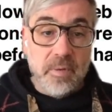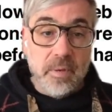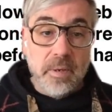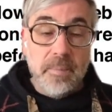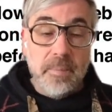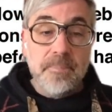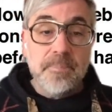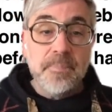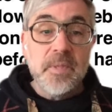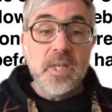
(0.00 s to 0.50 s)

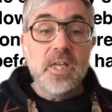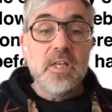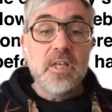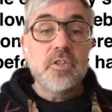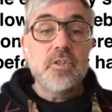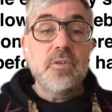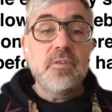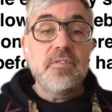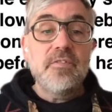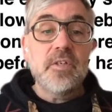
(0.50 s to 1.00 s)
and
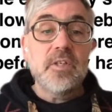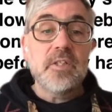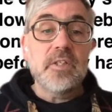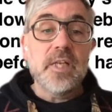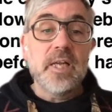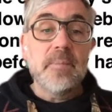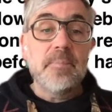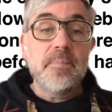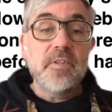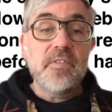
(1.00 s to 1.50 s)

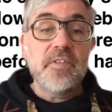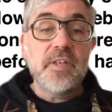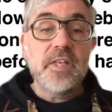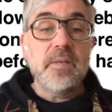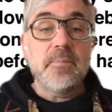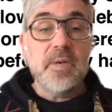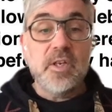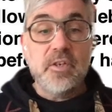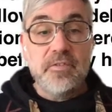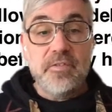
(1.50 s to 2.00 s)
design for the
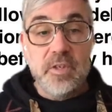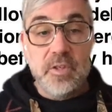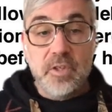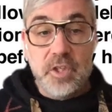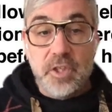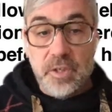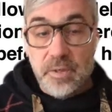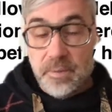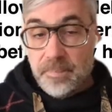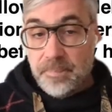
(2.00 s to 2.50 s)

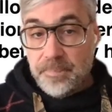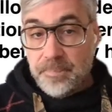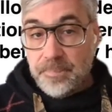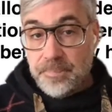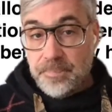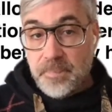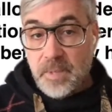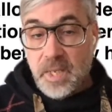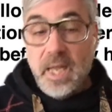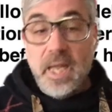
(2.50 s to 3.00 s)
future and
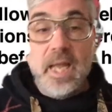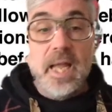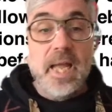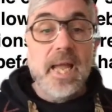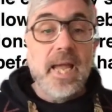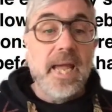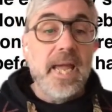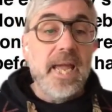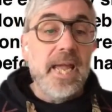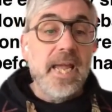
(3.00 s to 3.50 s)
then
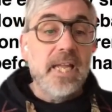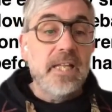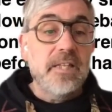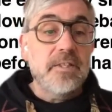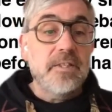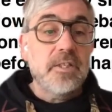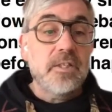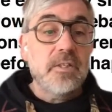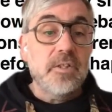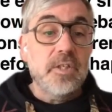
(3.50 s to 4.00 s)
have a
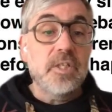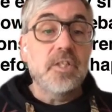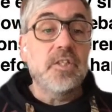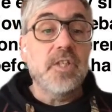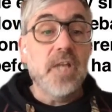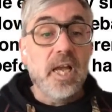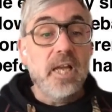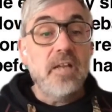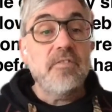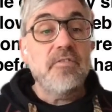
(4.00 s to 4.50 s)
debate about
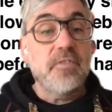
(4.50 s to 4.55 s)
it.